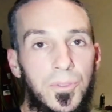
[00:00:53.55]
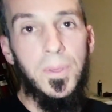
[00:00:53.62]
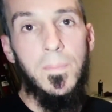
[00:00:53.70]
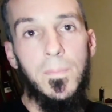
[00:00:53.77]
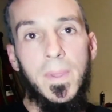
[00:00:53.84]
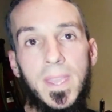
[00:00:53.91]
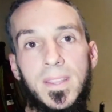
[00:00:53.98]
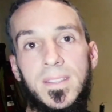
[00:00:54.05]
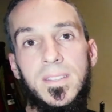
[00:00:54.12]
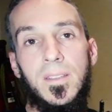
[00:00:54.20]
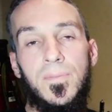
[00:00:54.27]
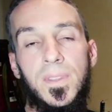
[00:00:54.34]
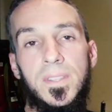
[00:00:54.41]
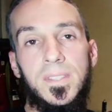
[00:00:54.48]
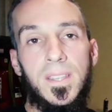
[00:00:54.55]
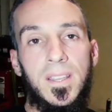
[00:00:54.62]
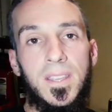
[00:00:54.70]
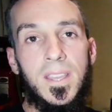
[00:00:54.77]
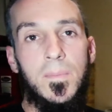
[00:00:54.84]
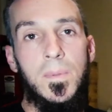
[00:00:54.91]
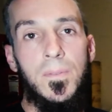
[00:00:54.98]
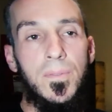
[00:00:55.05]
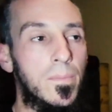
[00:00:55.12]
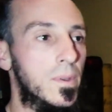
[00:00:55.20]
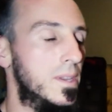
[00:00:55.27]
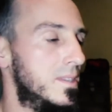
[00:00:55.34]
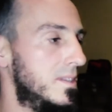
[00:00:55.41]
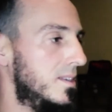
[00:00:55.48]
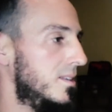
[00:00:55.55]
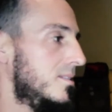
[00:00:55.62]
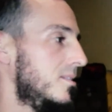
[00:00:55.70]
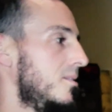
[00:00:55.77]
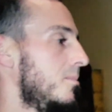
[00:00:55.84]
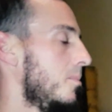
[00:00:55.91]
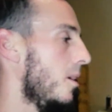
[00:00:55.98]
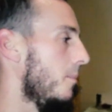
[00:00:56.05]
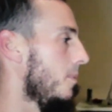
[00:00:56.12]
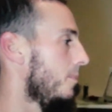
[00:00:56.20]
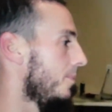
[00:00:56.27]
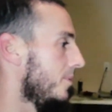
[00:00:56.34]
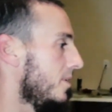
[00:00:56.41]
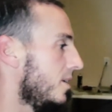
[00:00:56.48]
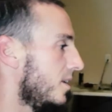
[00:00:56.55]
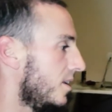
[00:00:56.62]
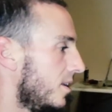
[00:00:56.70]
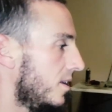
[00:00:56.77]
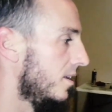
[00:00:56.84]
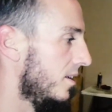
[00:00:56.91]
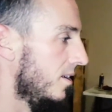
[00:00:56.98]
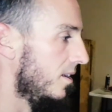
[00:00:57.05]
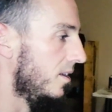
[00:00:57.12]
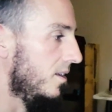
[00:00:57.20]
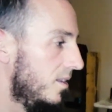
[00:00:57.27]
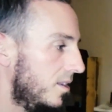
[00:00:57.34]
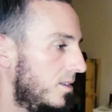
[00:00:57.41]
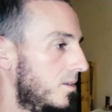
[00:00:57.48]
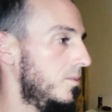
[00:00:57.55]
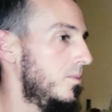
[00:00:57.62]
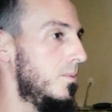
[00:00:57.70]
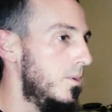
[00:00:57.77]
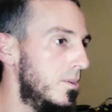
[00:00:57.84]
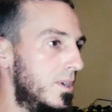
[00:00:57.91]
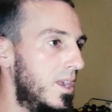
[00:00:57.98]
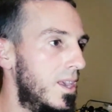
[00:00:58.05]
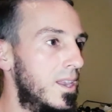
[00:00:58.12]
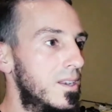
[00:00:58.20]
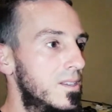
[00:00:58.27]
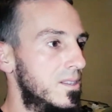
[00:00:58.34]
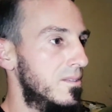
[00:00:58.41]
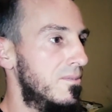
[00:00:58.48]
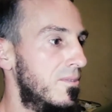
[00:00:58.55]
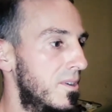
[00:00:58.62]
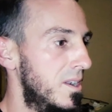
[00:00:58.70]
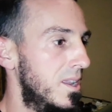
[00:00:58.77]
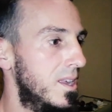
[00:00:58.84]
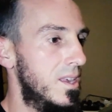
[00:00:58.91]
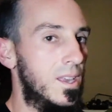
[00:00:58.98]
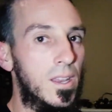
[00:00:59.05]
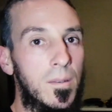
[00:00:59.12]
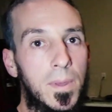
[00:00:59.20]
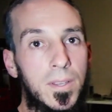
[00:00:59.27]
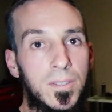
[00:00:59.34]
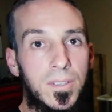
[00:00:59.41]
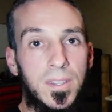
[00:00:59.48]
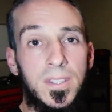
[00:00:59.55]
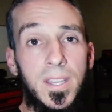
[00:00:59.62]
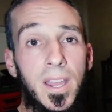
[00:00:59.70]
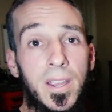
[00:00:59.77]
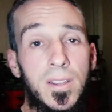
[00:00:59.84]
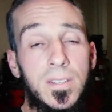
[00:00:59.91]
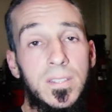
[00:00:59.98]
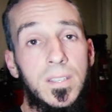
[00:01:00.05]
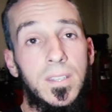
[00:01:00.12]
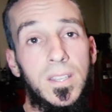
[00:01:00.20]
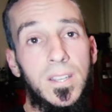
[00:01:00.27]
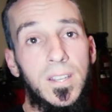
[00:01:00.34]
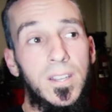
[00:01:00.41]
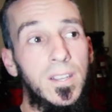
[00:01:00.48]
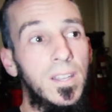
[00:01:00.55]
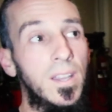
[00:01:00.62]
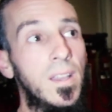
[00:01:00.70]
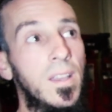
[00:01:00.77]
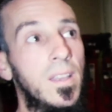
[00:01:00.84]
with the main stuff that's gonna keep me from racing. So probably, you know, the roll cage, the front end, make sure the tire's clear.